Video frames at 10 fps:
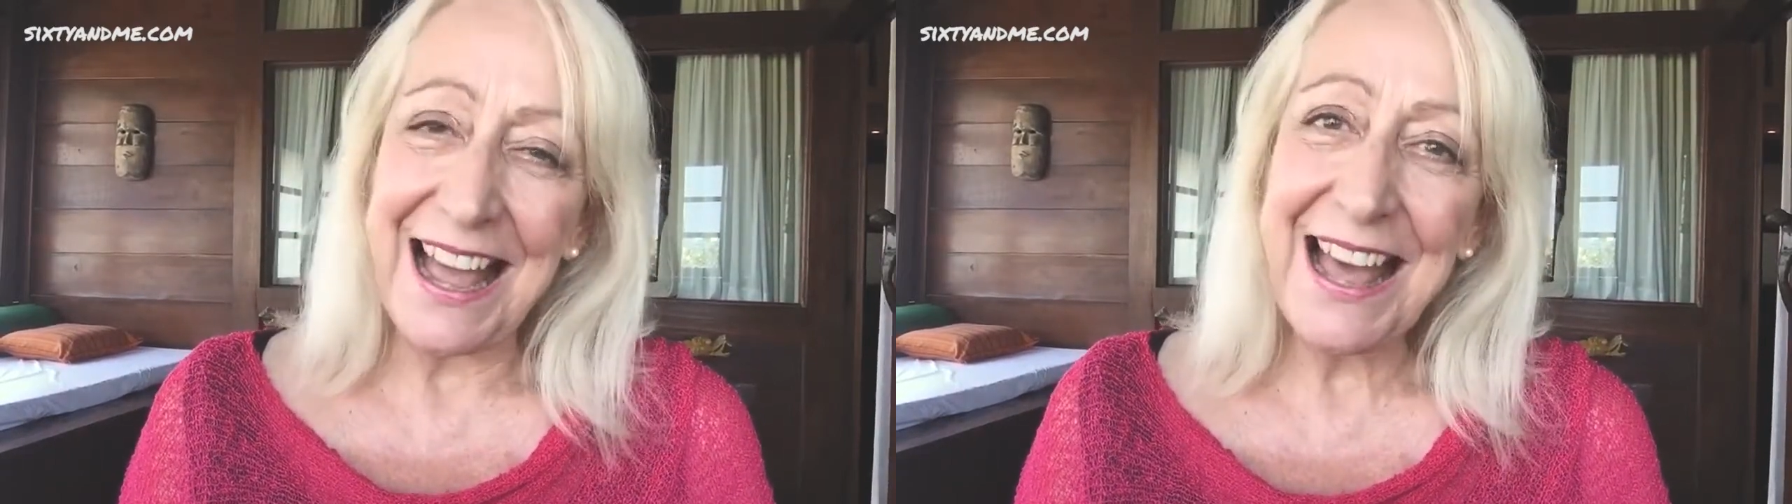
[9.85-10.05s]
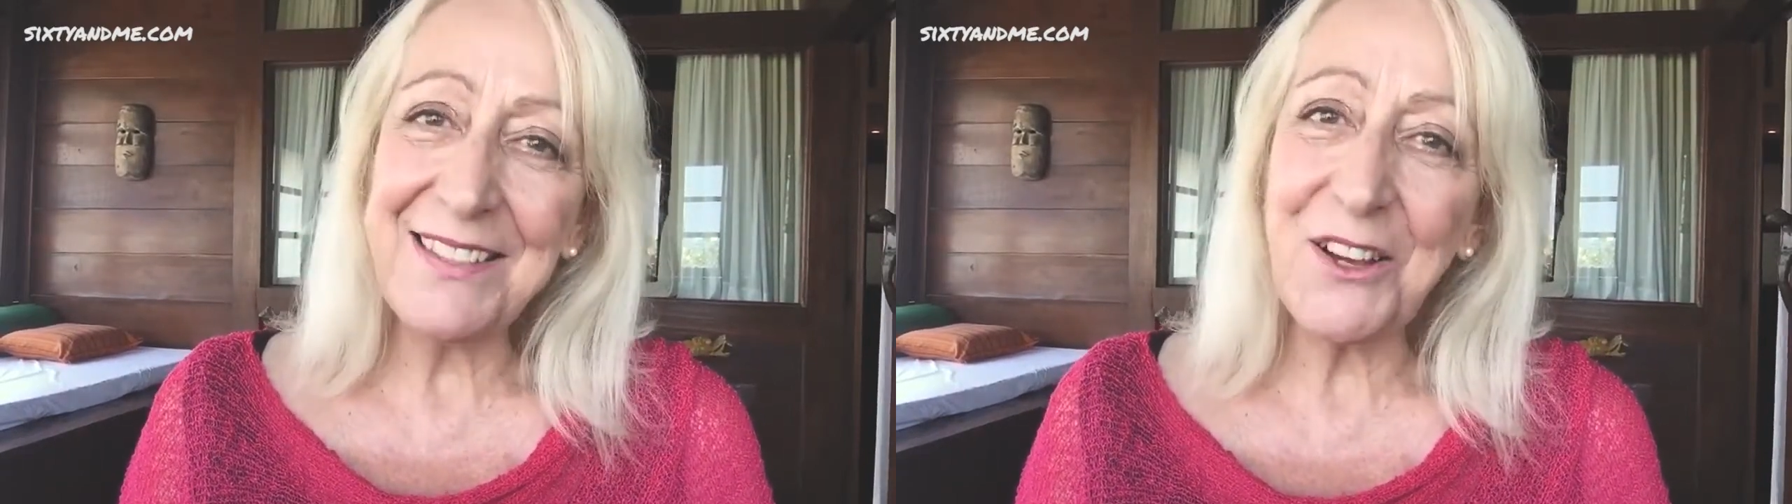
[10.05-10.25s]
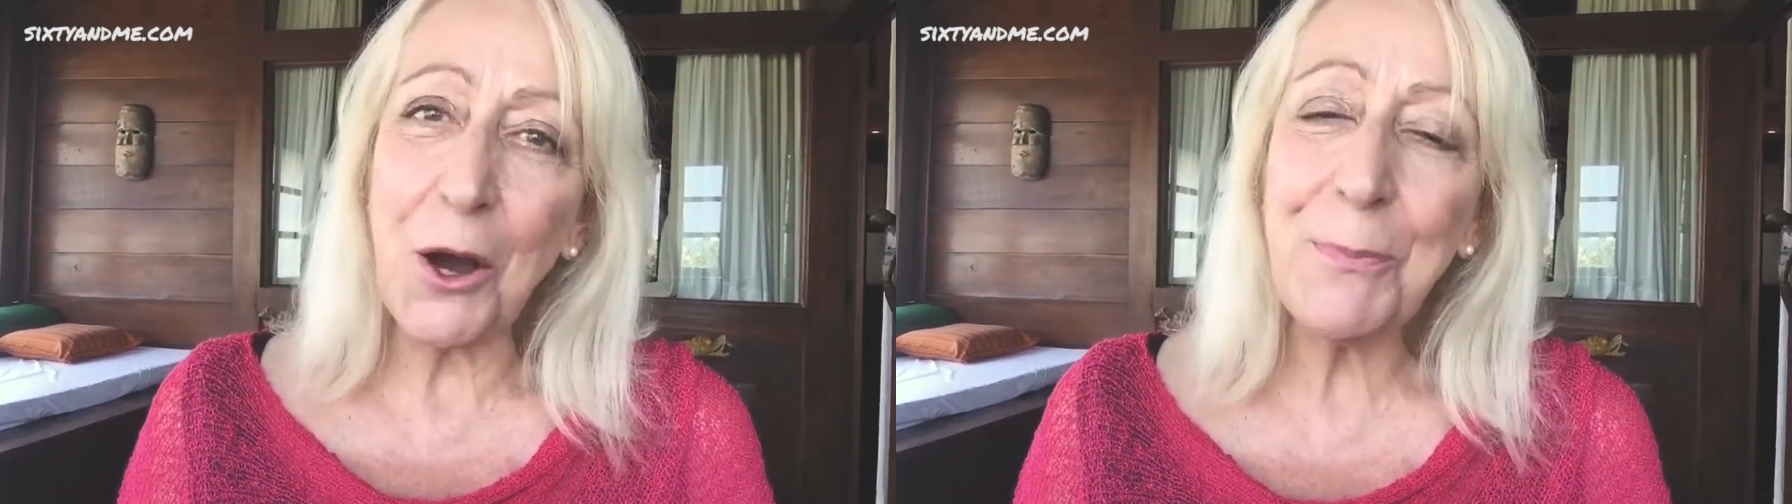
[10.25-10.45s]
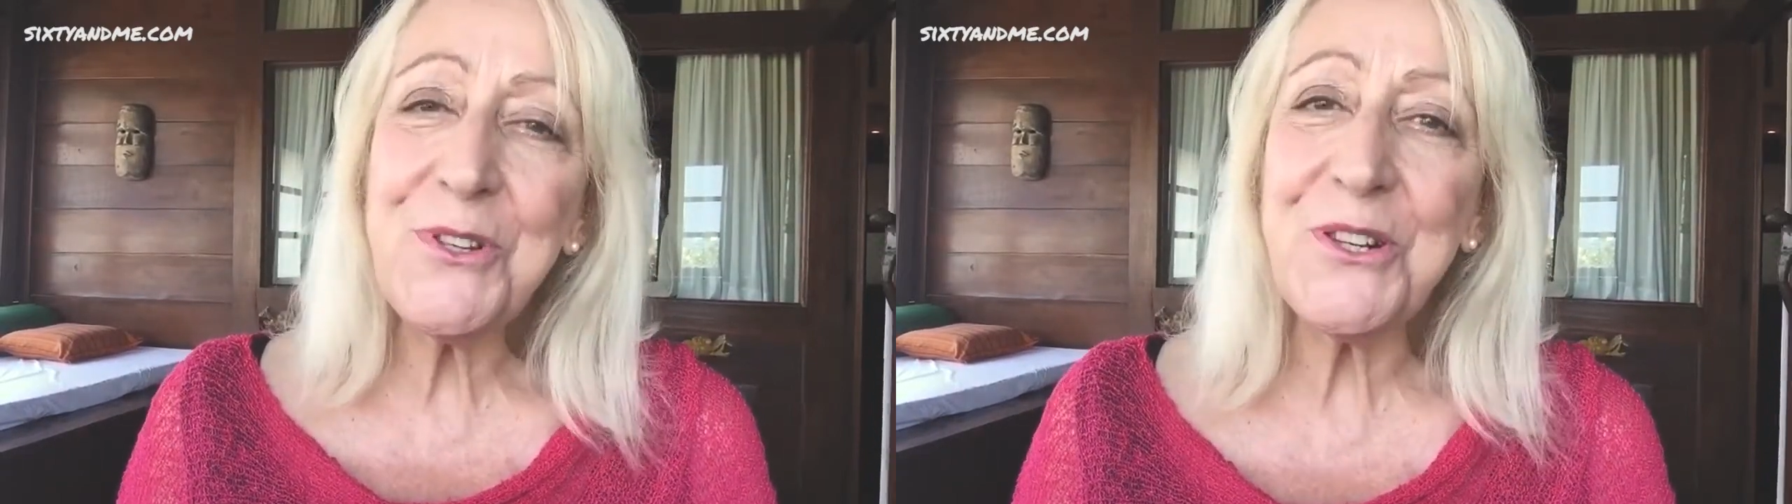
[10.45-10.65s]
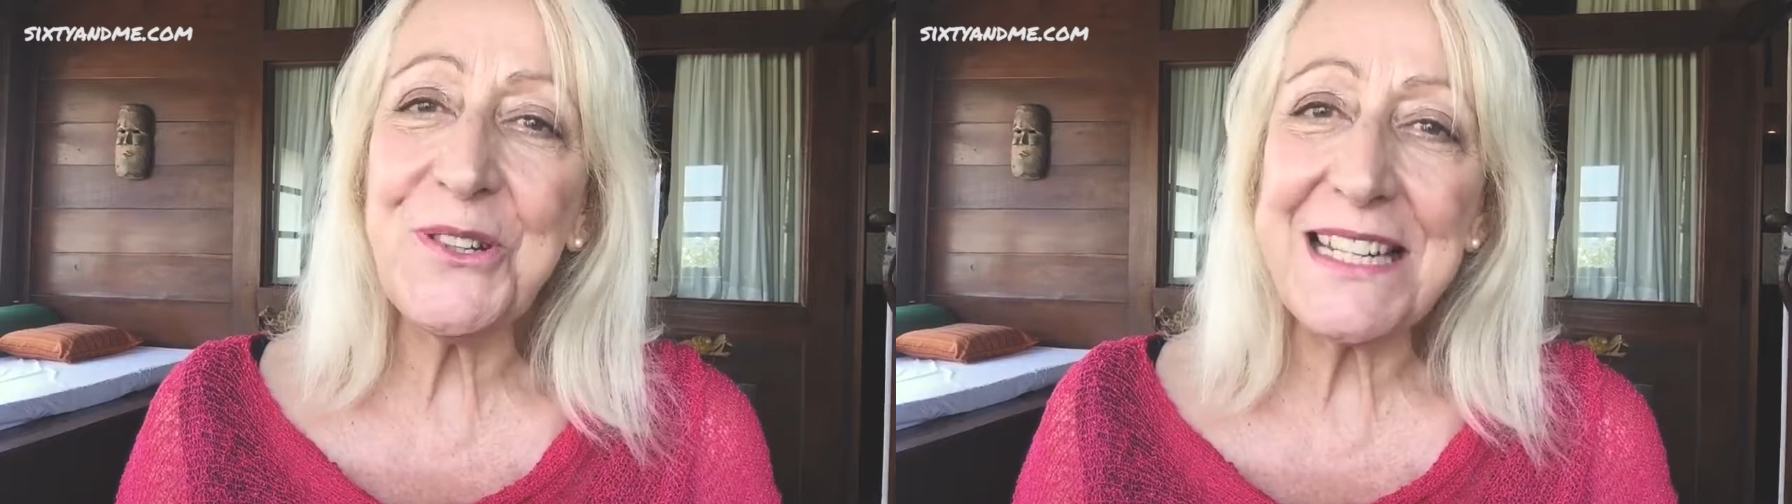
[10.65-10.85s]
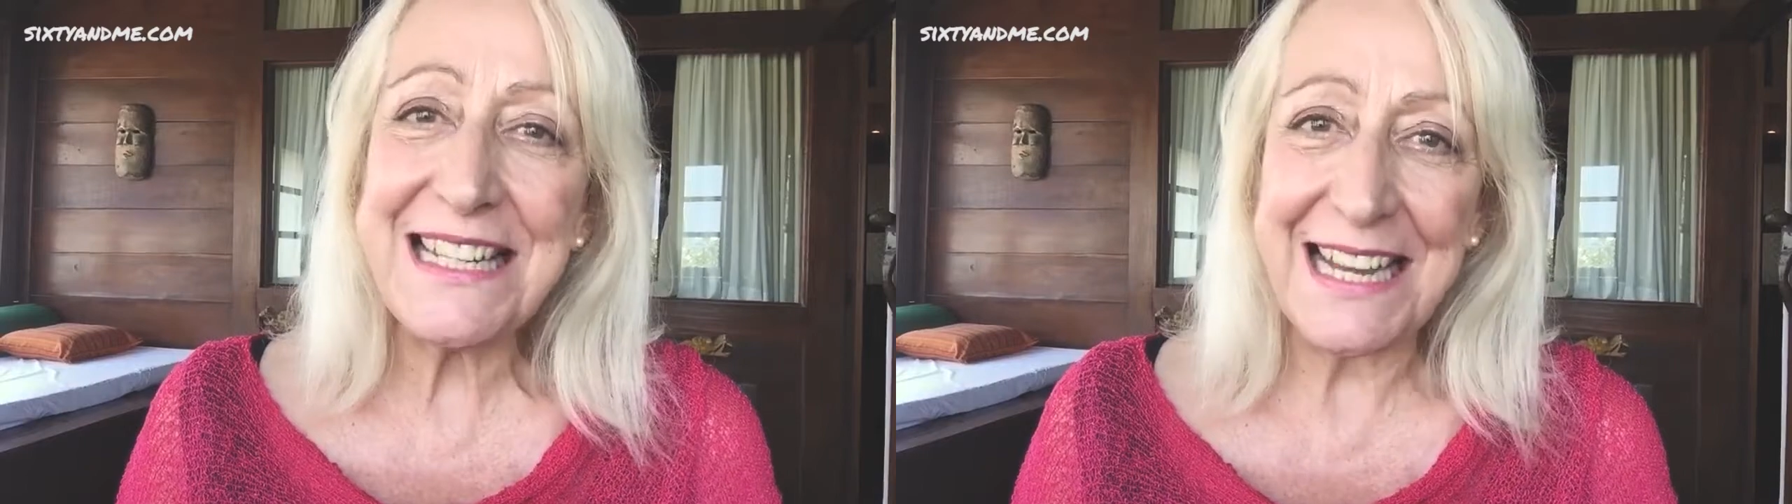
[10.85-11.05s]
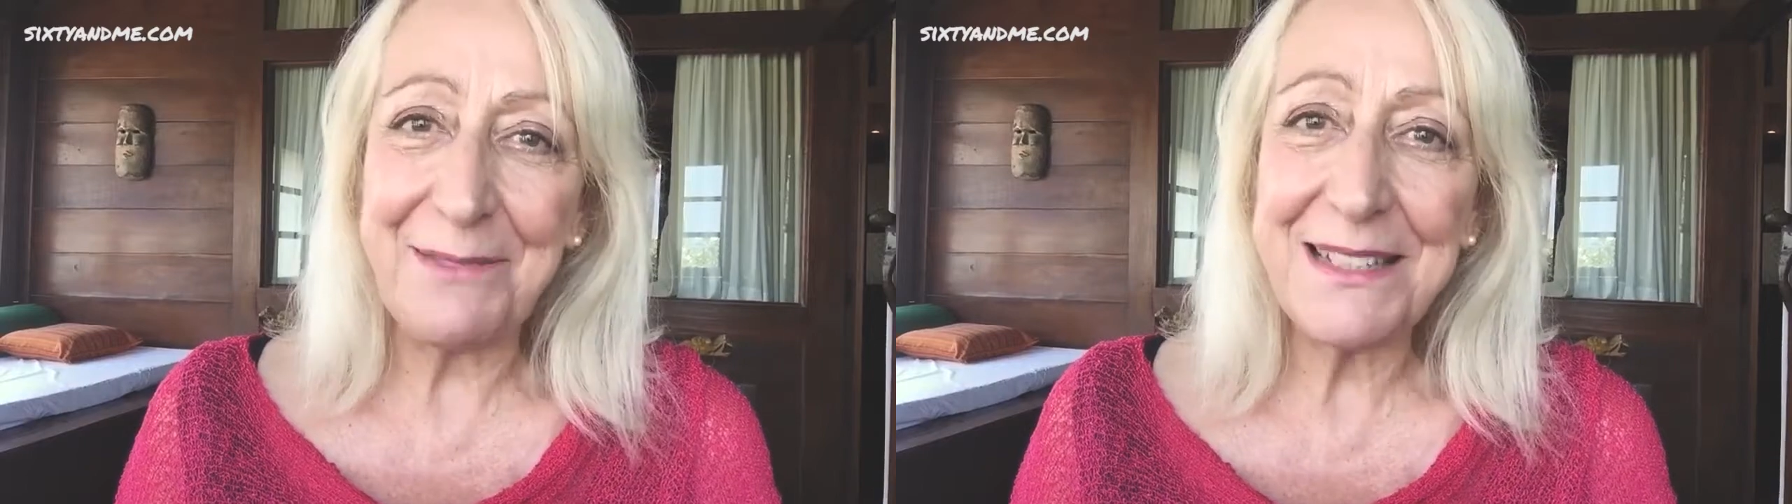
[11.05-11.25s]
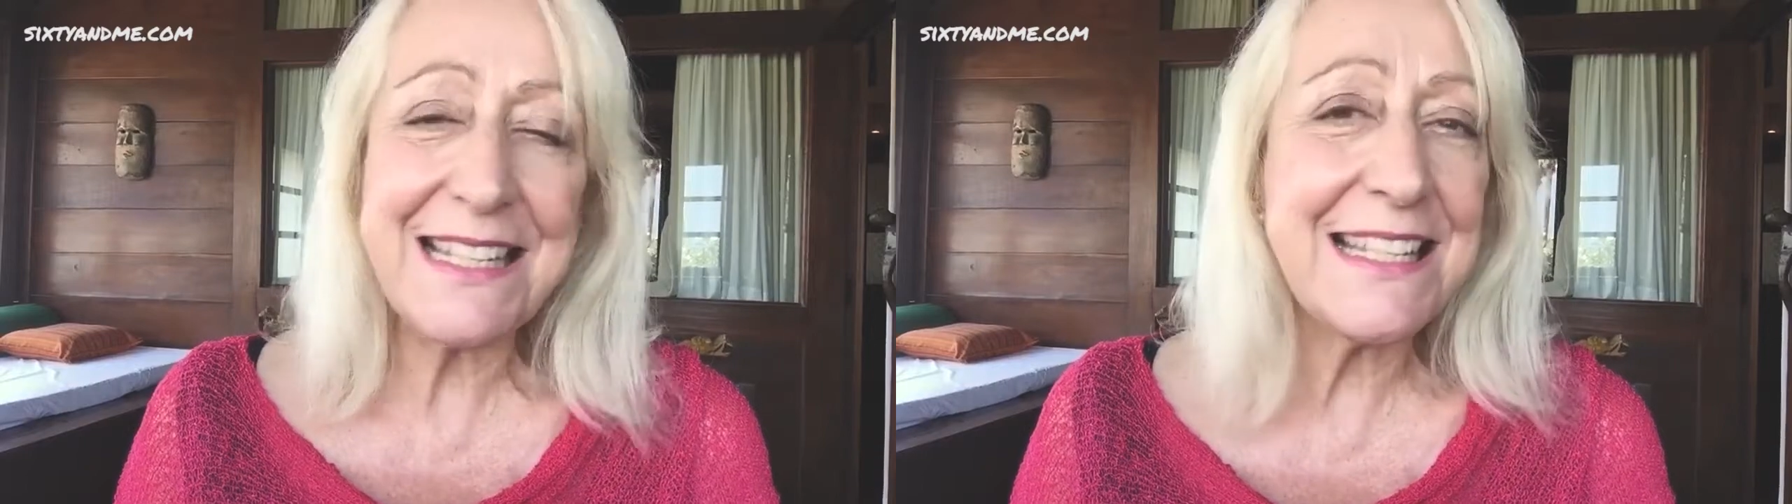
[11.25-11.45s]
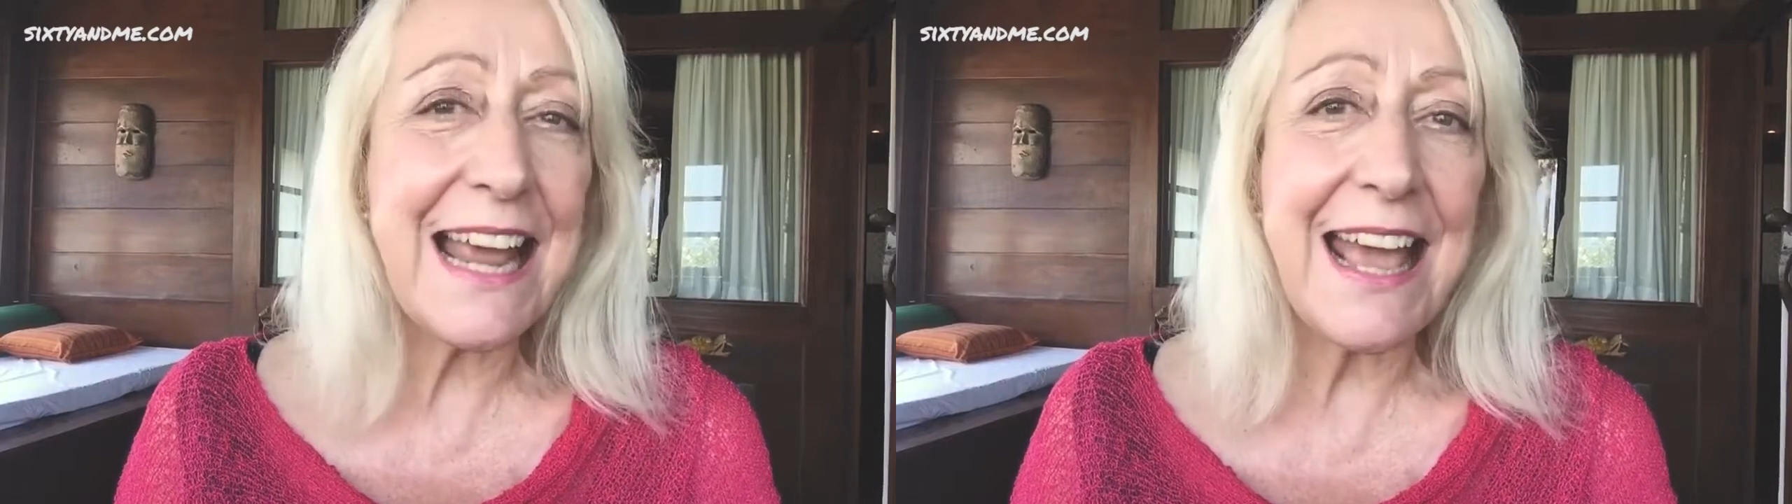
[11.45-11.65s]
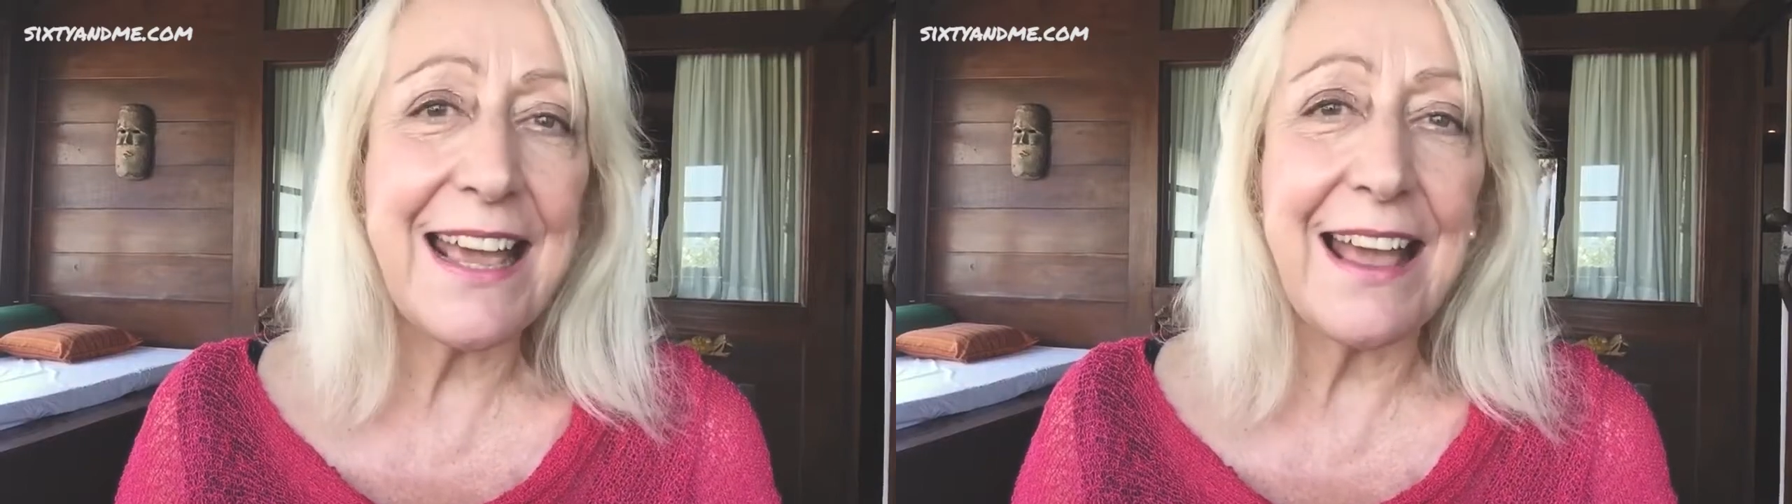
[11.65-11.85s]
I had the opportunity to
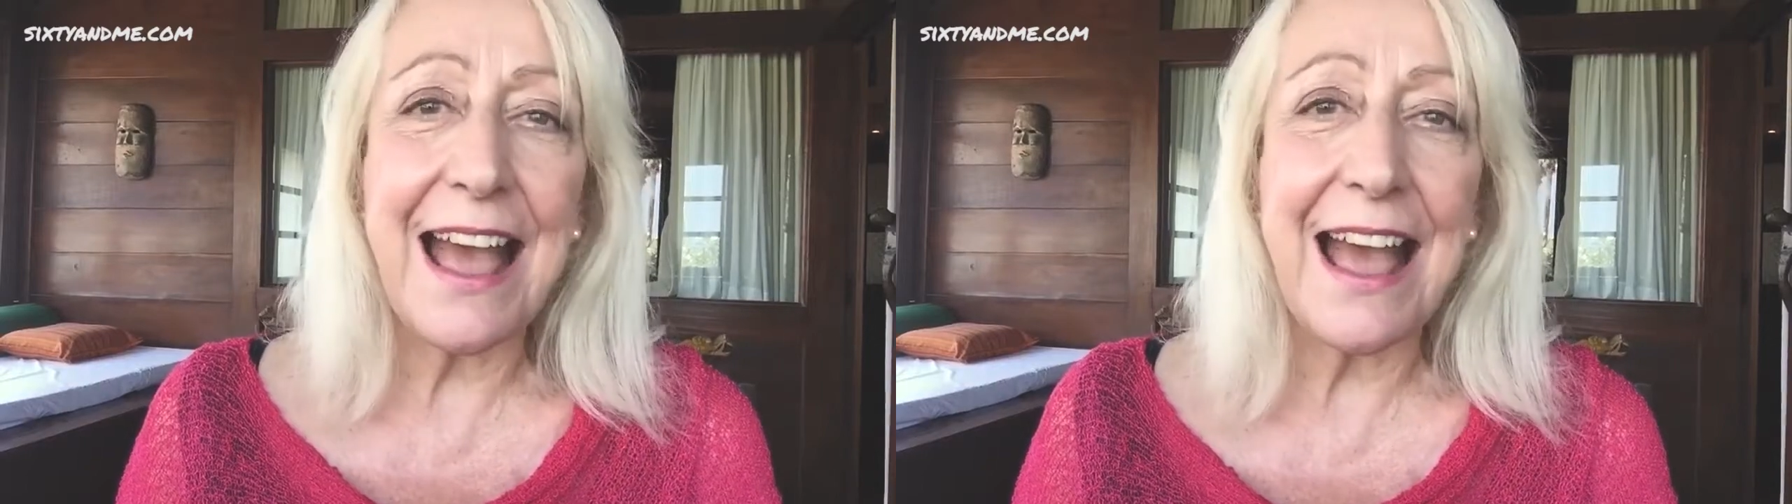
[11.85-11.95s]
stay